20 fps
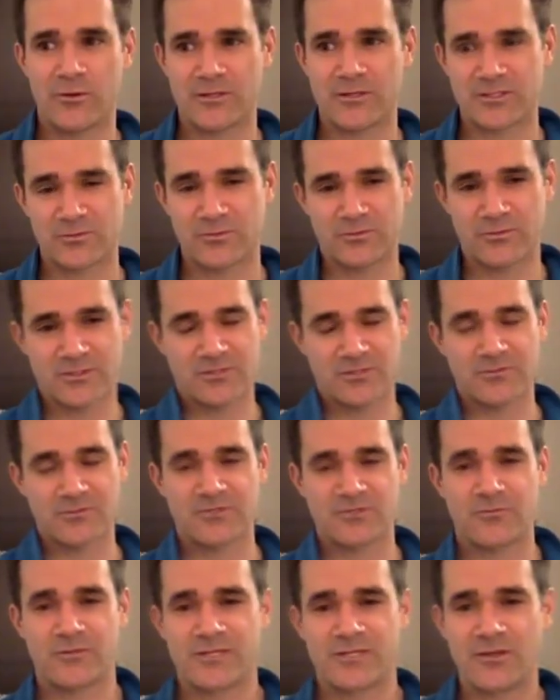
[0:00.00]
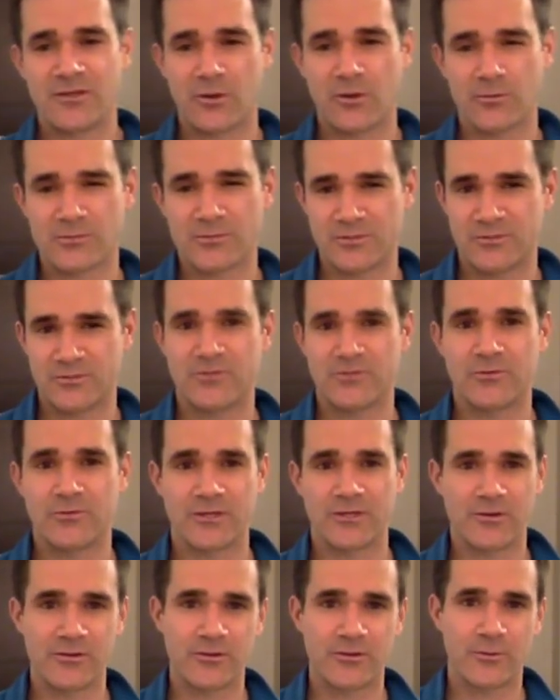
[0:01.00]
a result of what the arms are
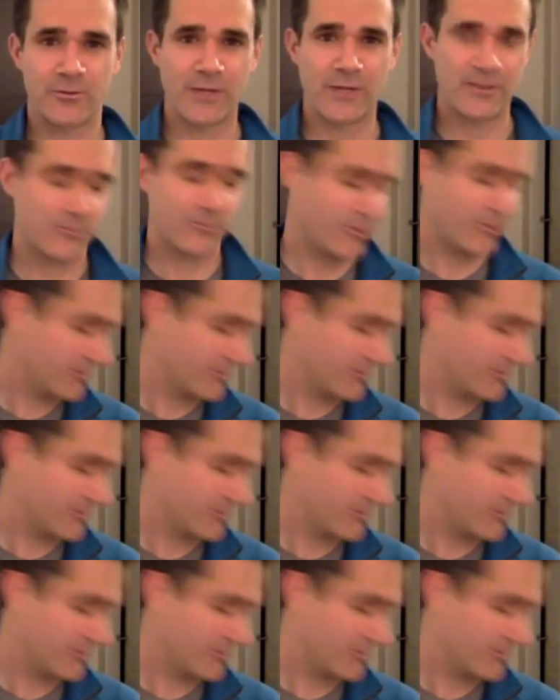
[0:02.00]
doing on the way through.